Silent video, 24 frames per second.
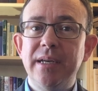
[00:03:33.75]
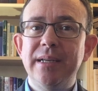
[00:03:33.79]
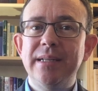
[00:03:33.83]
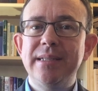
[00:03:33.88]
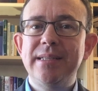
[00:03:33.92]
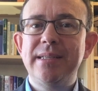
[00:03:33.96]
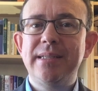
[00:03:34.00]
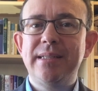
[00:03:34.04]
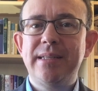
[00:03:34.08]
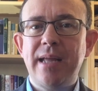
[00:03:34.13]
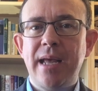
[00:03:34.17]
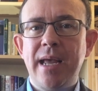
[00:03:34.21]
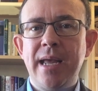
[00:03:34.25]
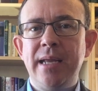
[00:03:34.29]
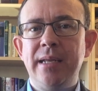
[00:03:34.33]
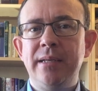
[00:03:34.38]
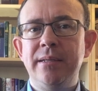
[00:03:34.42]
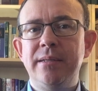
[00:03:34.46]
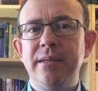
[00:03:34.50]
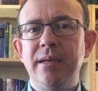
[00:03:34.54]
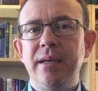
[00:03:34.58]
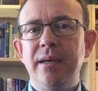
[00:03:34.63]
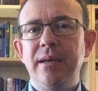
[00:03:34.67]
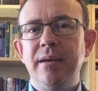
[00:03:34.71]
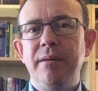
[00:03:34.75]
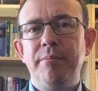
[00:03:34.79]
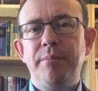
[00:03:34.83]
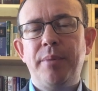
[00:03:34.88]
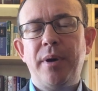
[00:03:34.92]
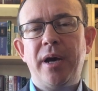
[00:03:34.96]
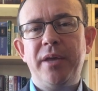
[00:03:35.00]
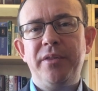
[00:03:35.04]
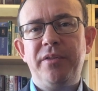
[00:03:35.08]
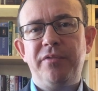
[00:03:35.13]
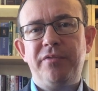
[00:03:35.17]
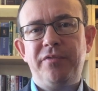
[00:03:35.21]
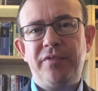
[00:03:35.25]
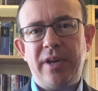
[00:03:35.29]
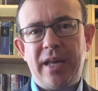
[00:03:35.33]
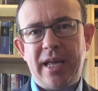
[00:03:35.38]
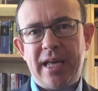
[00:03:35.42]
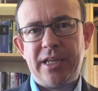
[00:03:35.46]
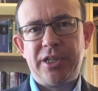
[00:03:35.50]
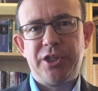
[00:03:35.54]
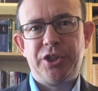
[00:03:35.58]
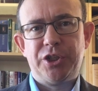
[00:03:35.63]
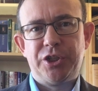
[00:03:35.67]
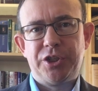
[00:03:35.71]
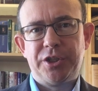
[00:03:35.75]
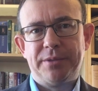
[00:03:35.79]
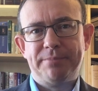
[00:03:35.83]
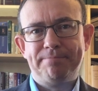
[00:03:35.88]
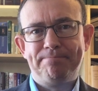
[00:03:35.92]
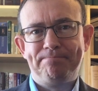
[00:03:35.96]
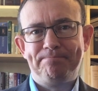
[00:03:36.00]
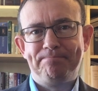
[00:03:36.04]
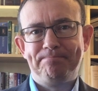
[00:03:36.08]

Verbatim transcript: stained by the flesh.